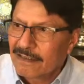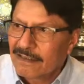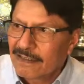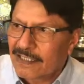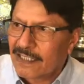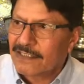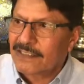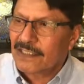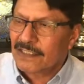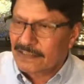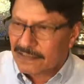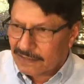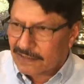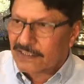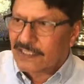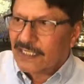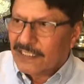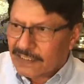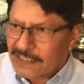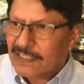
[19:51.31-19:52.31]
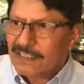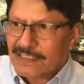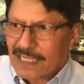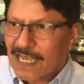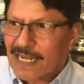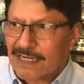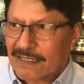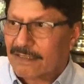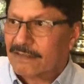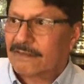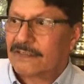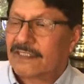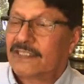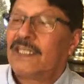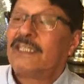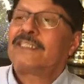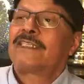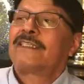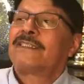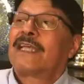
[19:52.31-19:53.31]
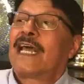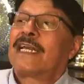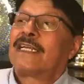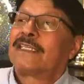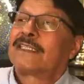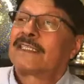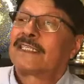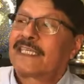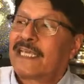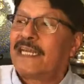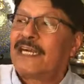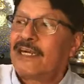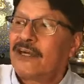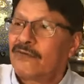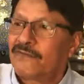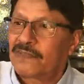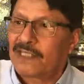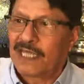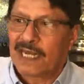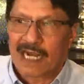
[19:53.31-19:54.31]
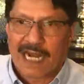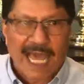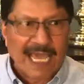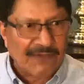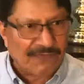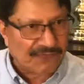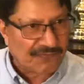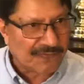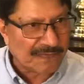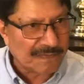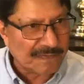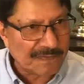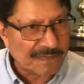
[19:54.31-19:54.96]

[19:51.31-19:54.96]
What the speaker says: teachers are scared of their life.